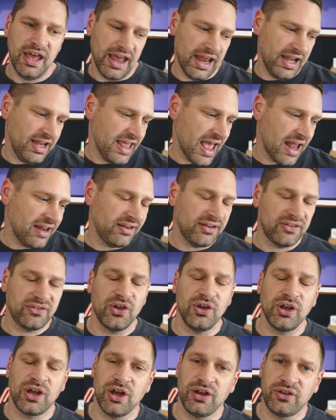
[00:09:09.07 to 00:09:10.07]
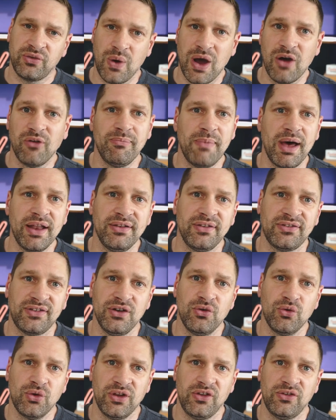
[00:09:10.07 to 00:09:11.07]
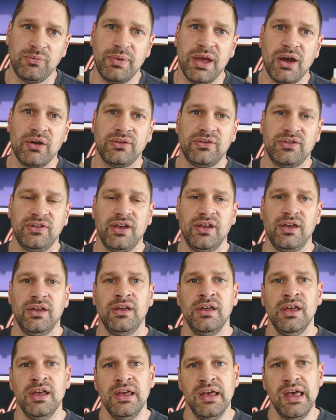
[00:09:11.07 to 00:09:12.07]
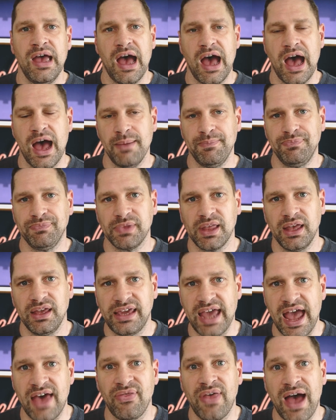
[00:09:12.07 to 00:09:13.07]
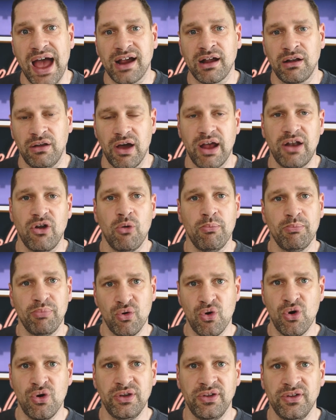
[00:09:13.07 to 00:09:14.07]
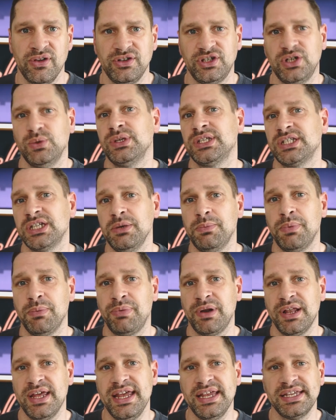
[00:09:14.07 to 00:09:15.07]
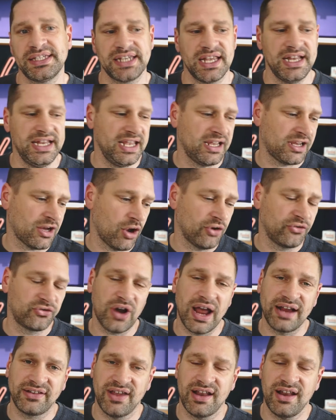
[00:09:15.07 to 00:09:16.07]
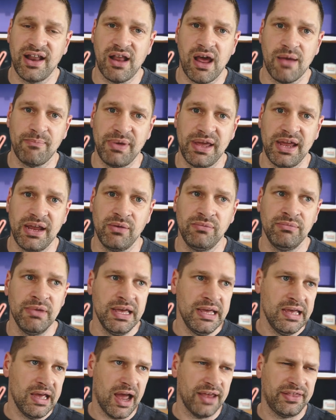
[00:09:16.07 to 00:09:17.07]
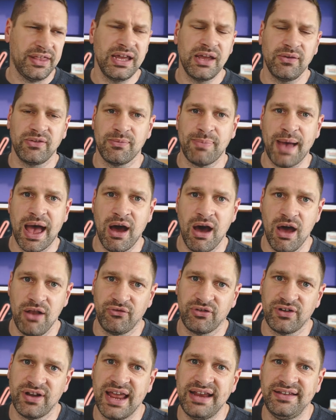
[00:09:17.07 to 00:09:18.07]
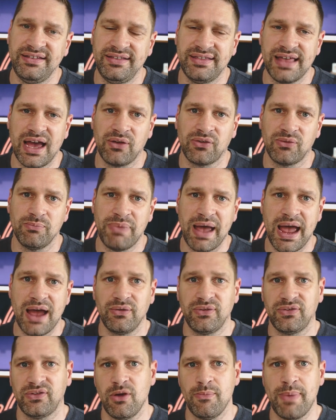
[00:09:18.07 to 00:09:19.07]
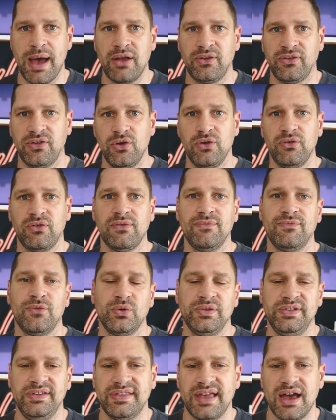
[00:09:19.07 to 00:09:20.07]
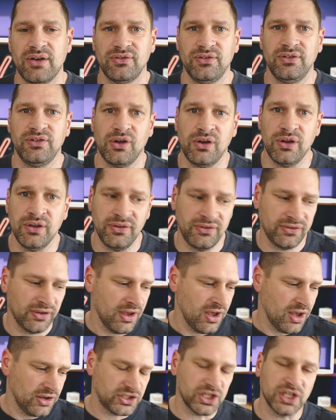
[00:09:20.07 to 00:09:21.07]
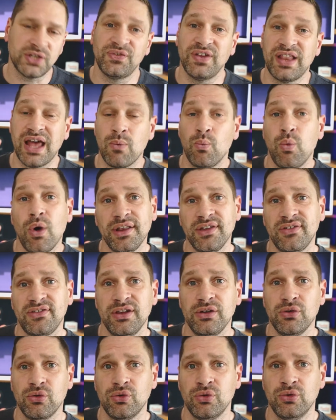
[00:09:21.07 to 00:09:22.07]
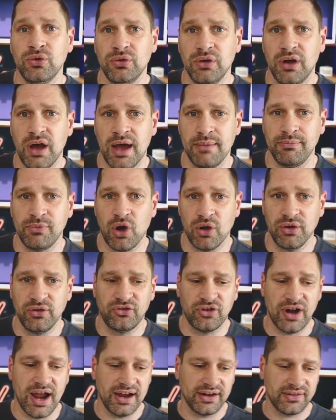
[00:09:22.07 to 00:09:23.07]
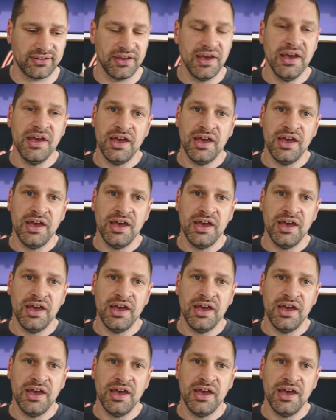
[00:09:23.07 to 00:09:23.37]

In the end, it took her 12 months in order to be able to get that client on board. She was super pleased, and the contract ended up being, I think it was about £180,000, so about $240,000 just for that one single contract.